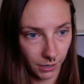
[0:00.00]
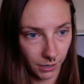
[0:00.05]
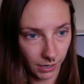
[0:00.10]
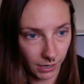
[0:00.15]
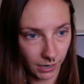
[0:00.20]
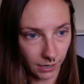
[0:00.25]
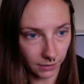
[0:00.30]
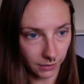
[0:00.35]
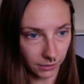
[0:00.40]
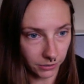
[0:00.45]

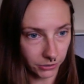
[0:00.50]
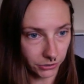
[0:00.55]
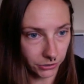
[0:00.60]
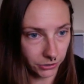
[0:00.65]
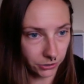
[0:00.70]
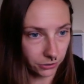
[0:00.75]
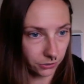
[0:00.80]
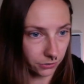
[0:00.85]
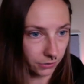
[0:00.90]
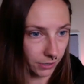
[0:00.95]
Alice,
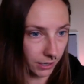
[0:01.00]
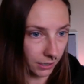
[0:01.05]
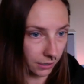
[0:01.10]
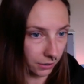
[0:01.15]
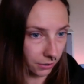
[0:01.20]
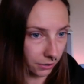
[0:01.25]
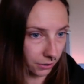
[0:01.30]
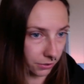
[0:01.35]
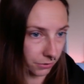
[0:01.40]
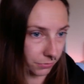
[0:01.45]
two
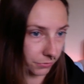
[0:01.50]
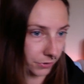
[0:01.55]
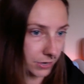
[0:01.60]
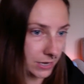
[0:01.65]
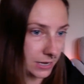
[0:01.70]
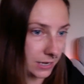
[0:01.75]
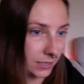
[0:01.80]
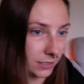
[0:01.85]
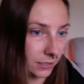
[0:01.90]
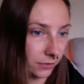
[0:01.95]
and
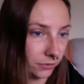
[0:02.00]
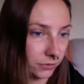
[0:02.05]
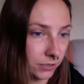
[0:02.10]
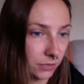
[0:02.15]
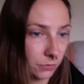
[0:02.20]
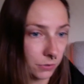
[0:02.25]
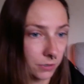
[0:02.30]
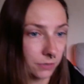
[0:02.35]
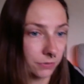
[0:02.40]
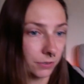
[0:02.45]
three. Tiffany,
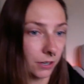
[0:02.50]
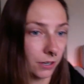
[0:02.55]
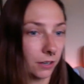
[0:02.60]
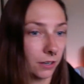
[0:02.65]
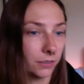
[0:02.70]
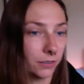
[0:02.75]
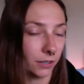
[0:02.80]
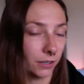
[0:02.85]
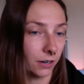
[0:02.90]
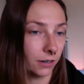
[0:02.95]
what if
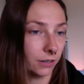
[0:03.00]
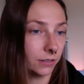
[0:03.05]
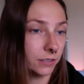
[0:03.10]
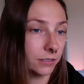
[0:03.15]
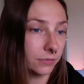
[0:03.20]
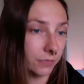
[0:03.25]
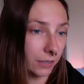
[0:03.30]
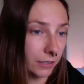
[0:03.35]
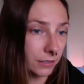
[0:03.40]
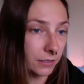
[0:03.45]
all the
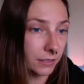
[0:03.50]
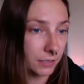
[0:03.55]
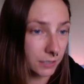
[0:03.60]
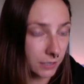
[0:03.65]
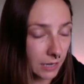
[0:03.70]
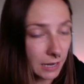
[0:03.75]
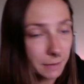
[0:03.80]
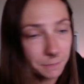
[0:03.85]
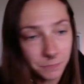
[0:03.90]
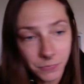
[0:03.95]
cards felt the
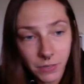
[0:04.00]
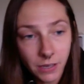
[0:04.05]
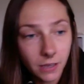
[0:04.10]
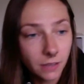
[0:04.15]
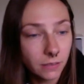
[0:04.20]
same?